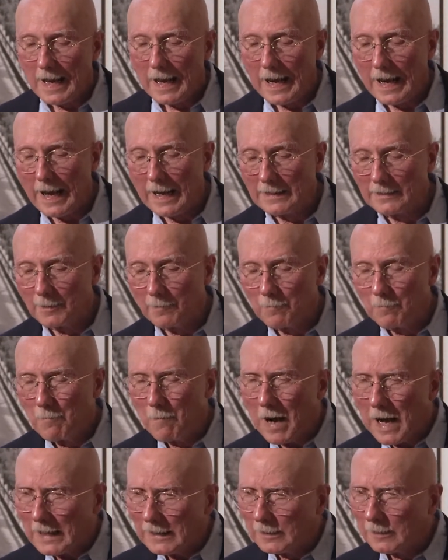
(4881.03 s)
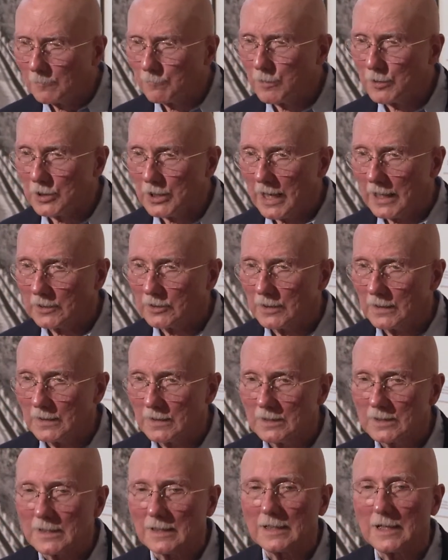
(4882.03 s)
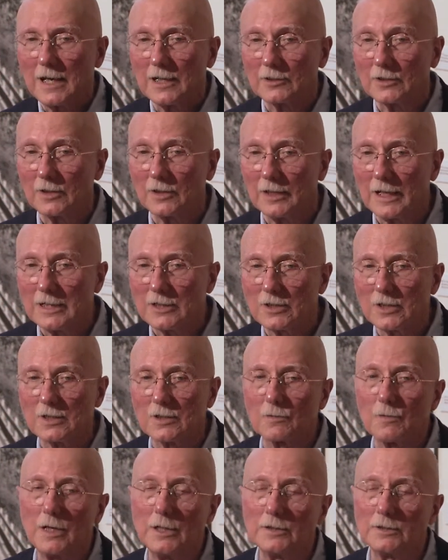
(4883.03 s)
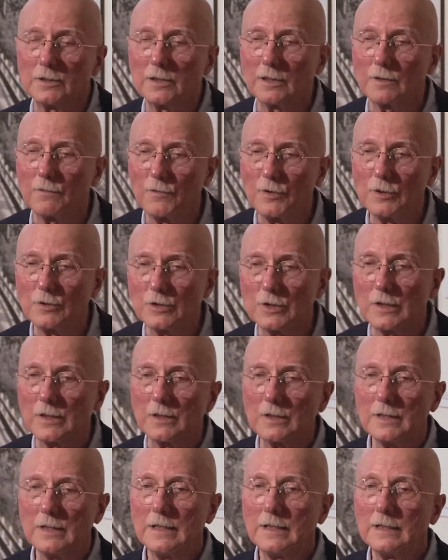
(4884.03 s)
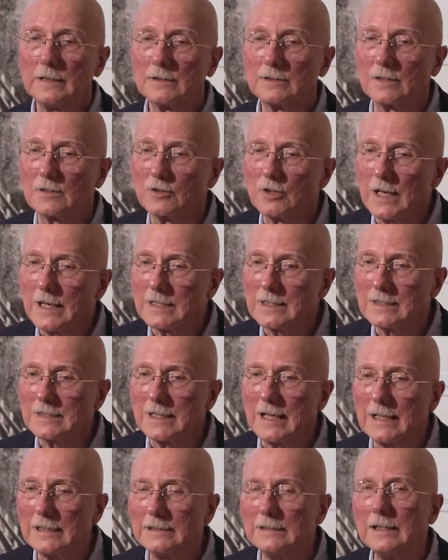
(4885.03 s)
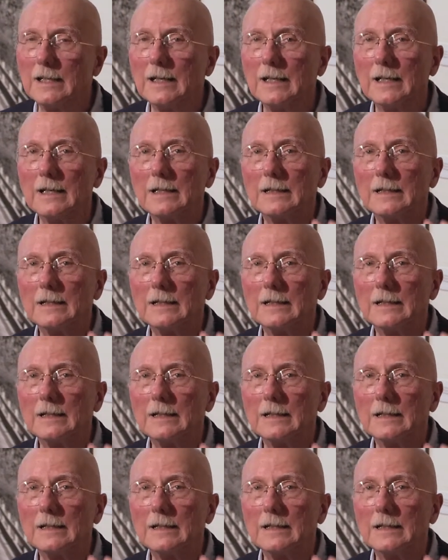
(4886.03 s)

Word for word: And the model projections, the calculations well into the future, suggest that